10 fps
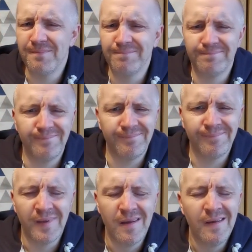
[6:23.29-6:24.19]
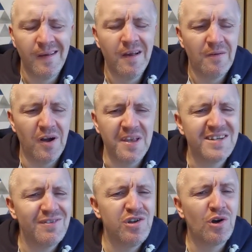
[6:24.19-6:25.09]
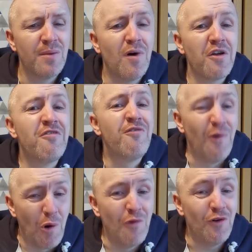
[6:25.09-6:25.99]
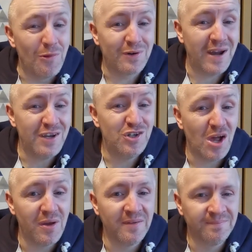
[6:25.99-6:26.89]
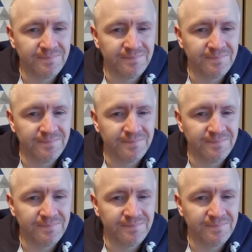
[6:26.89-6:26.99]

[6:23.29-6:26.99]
Right, let's have a look at my fourth upgrade, shall we?